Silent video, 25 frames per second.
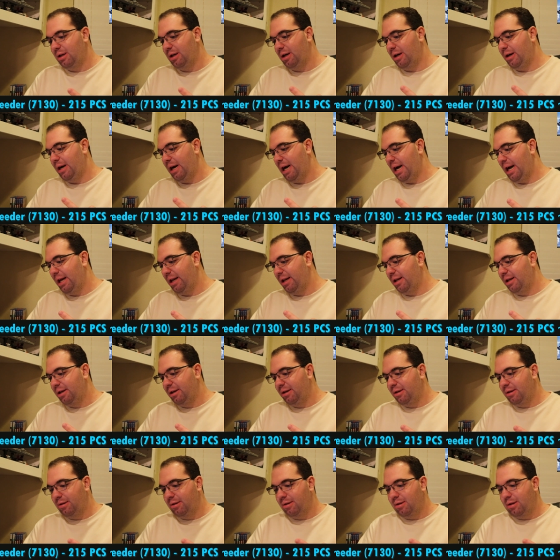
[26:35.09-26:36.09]
Alright,
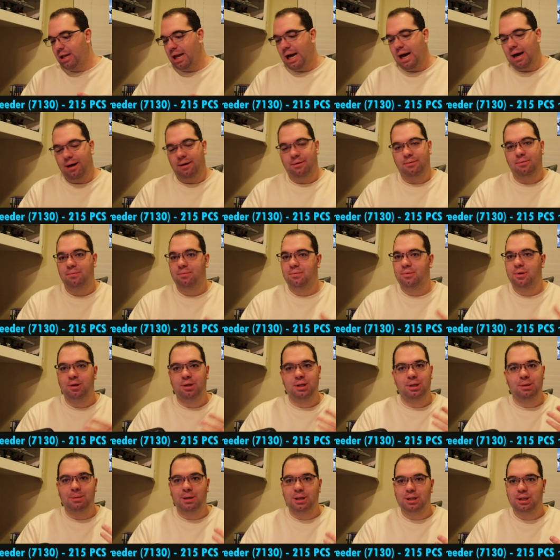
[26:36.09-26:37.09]
now, there
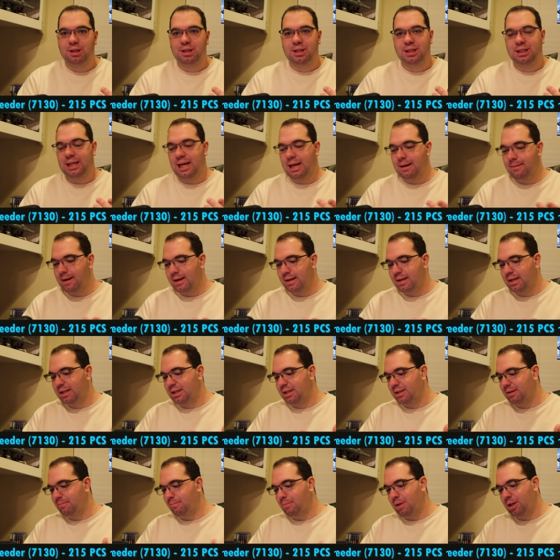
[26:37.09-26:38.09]
isn't much
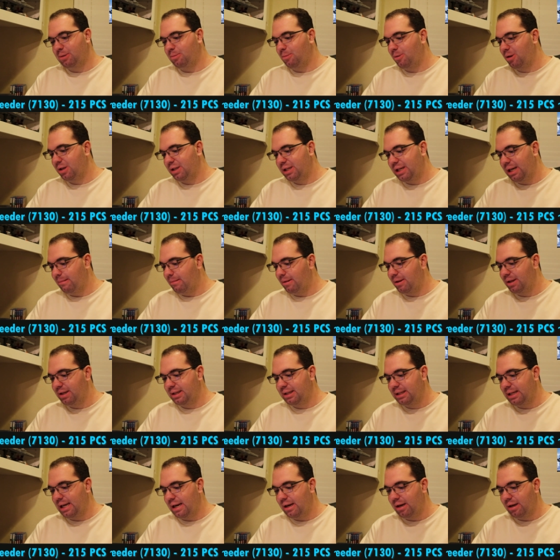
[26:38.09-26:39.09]
more to say about this
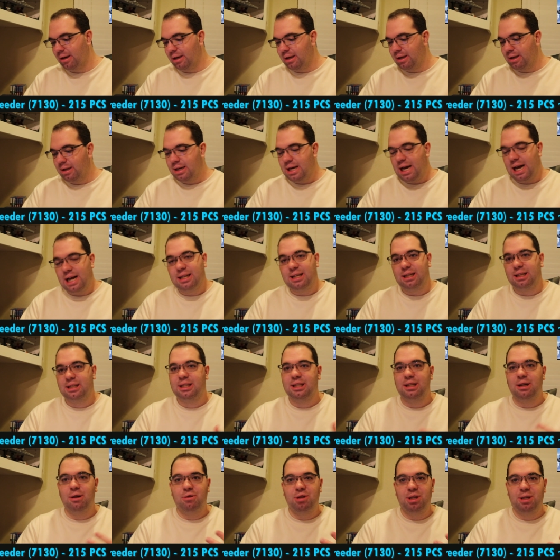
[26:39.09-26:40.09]
set. It's a
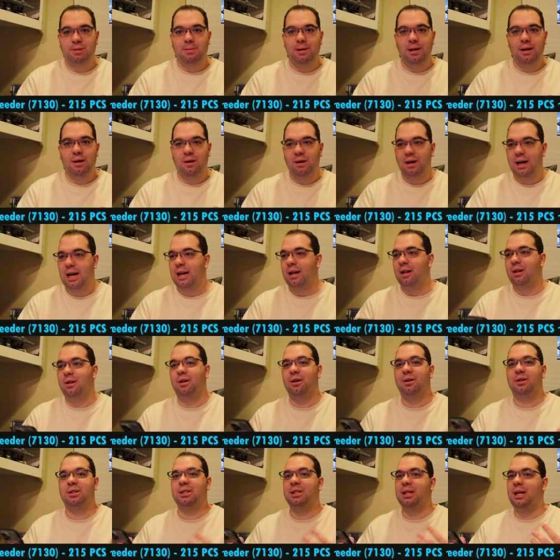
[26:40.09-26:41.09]
Snowspeeder and it
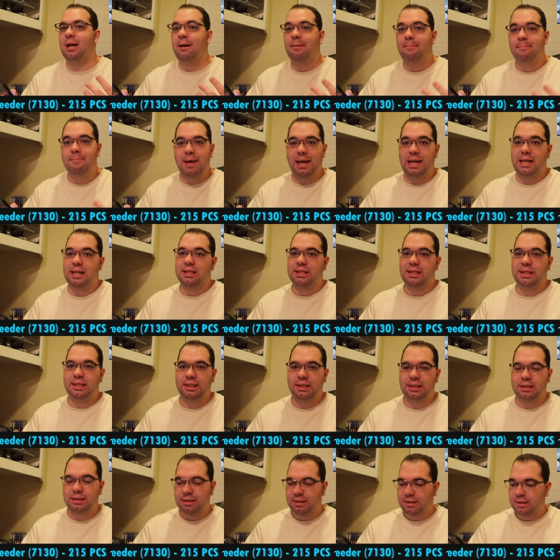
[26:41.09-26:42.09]
looks
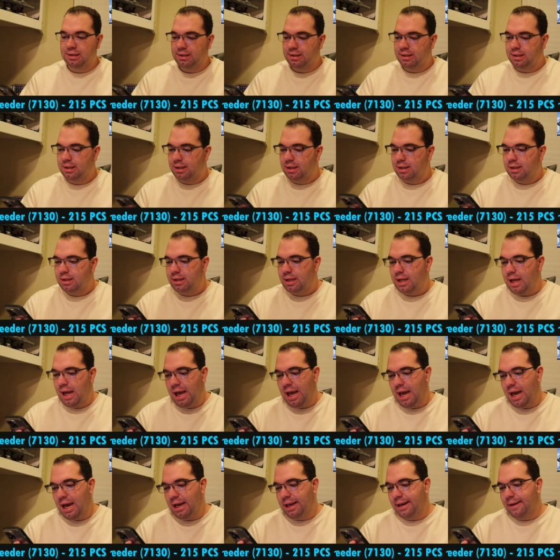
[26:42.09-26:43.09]
amazing.
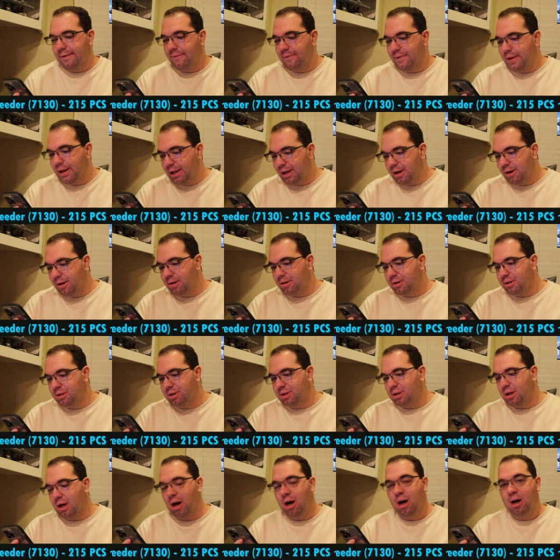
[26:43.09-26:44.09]
And the
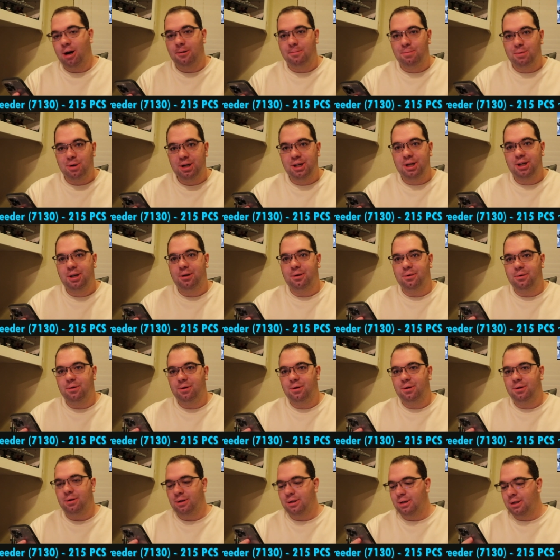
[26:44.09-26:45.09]
figures are pretty
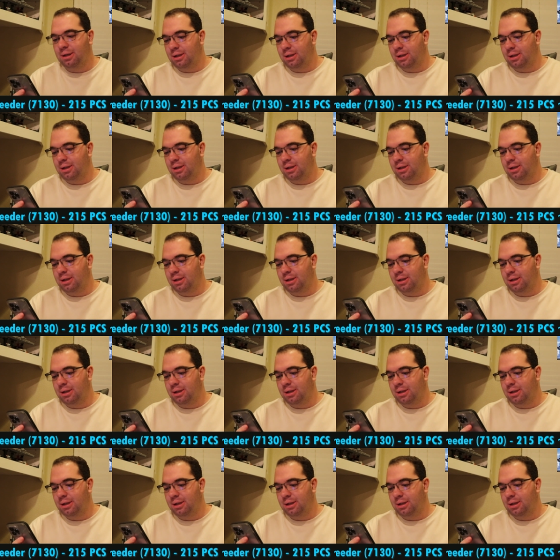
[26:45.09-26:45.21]
cool.